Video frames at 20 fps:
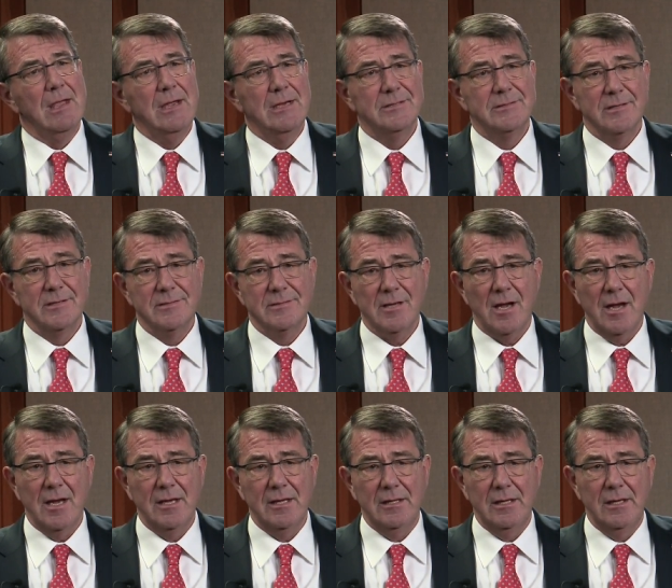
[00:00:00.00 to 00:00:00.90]
a
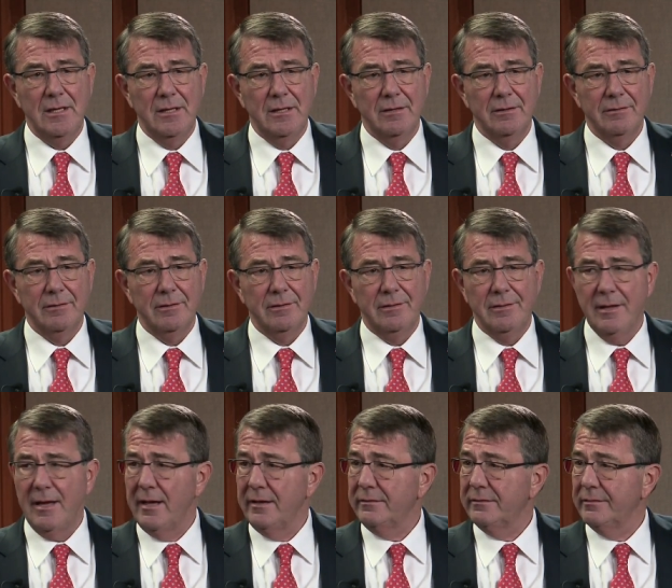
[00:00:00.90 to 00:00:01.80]
society
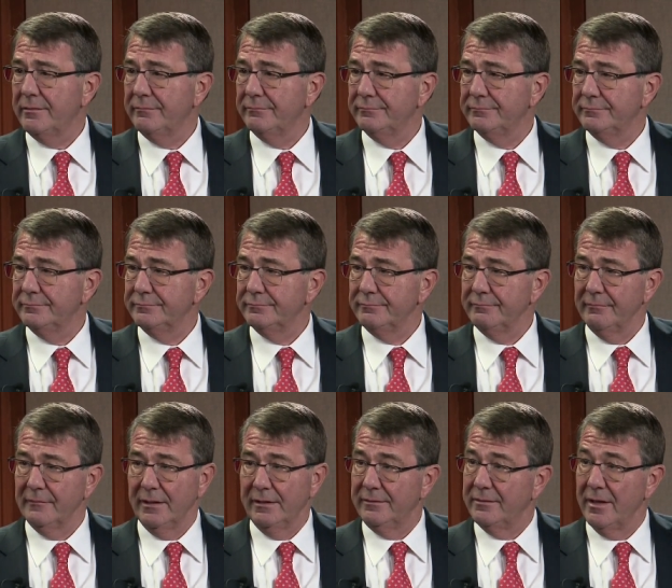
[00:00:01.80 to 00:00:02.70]
that
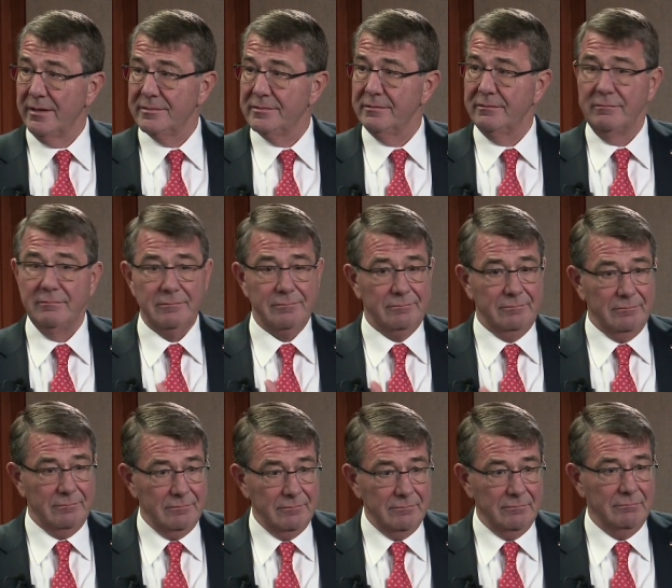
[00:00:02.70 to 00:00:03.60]
doesn't
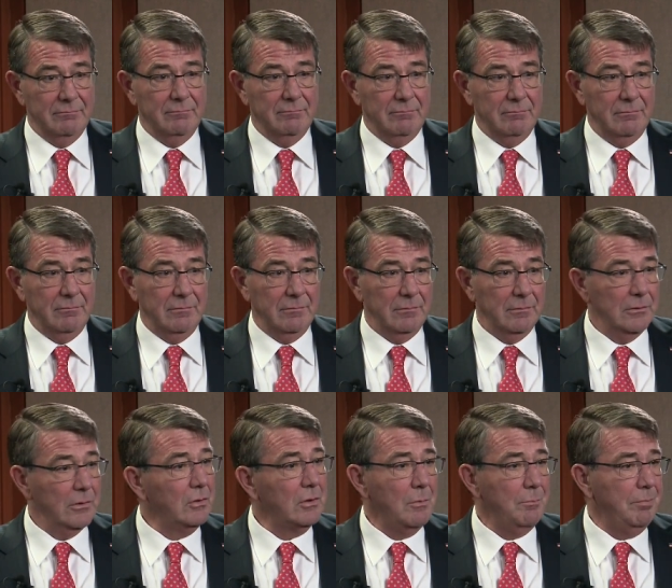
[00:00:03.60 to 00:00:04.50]

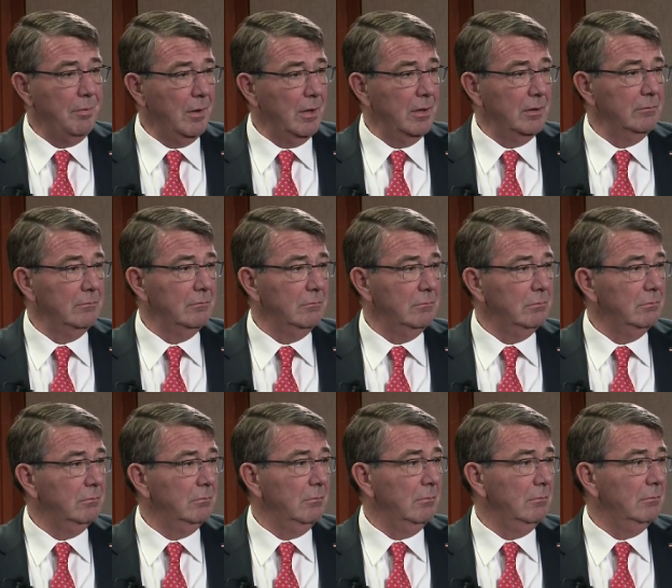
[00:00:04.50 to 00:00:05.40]
look upon
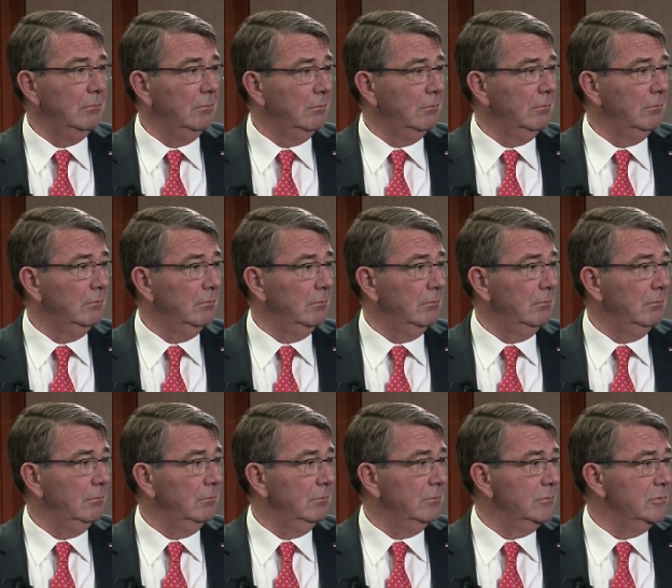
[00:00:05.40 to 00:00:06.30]

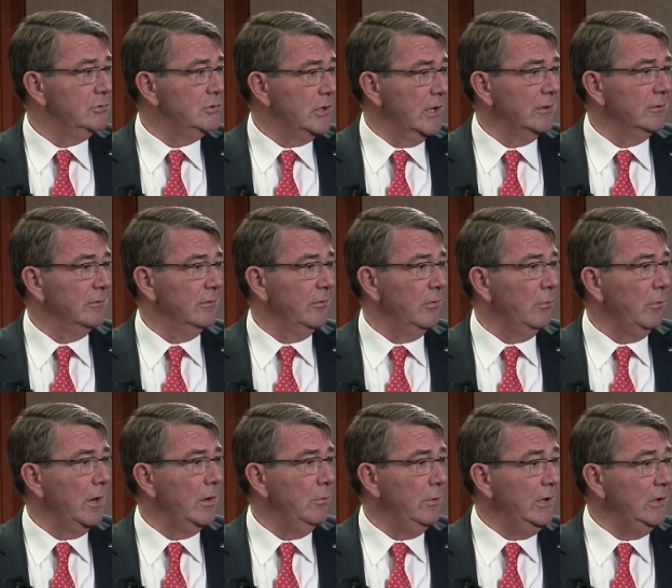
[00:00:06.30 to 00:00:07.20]
gender
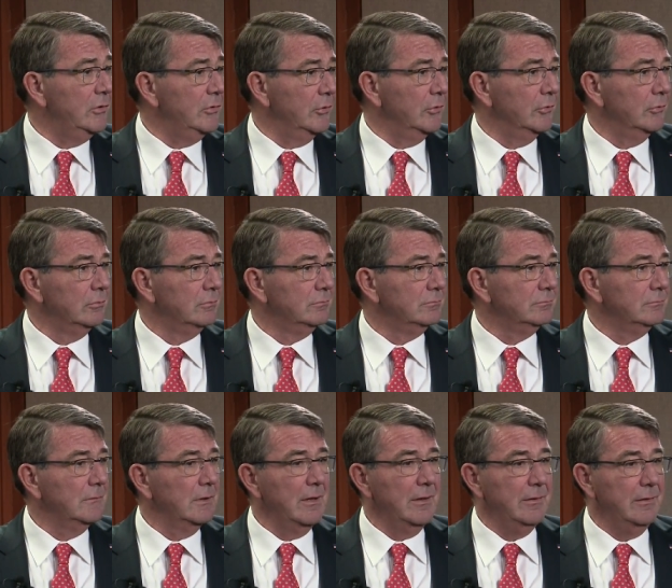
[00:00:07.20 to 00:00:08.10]
the way we do,
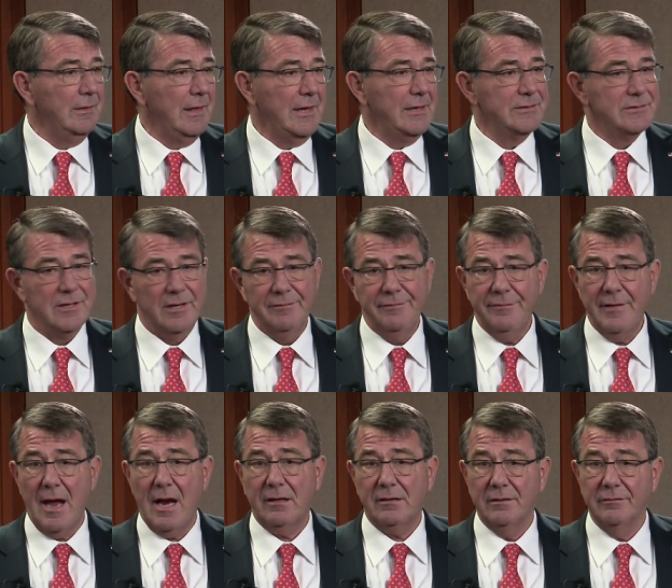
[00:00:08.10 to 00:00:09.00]
that is a
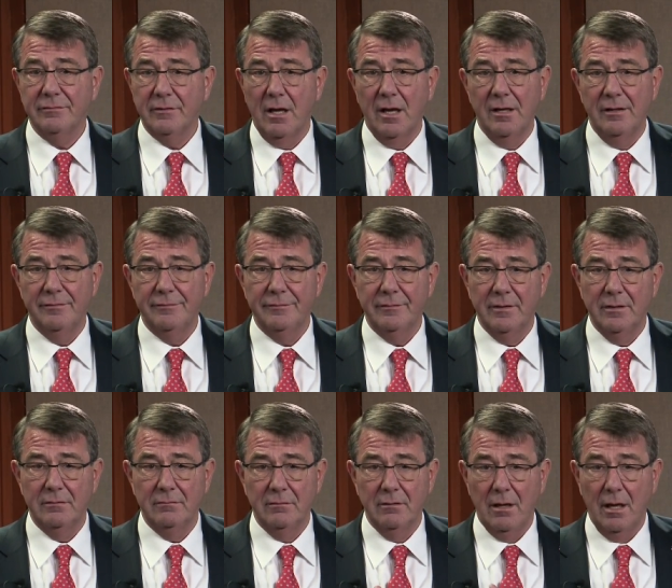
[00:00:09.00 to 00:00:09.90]
fact of life,
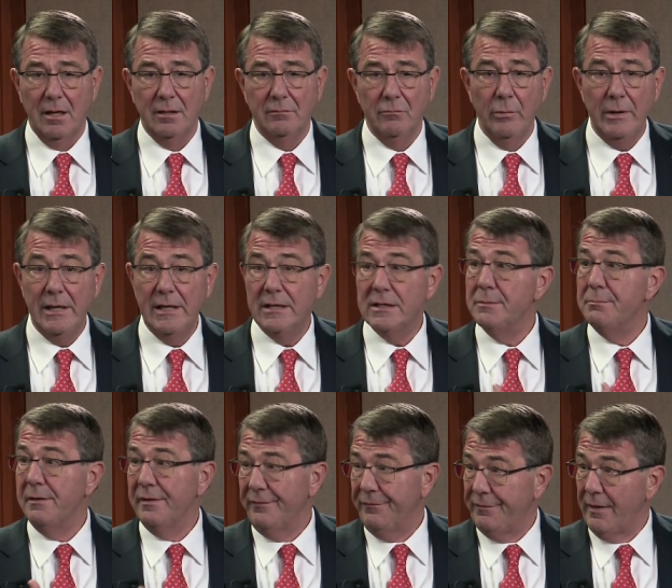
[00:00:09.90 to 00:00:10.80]
and I, we need to be